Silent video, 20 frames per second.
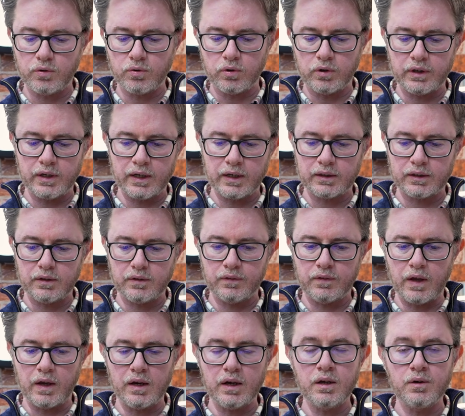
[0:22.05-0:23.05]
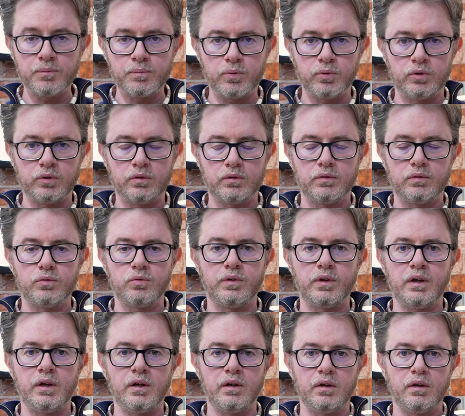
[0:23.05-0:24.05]
connect the input to
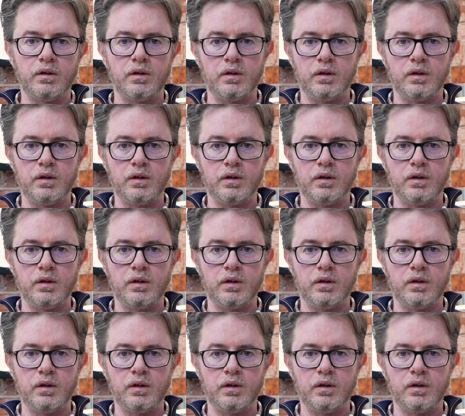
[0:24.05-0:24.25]
the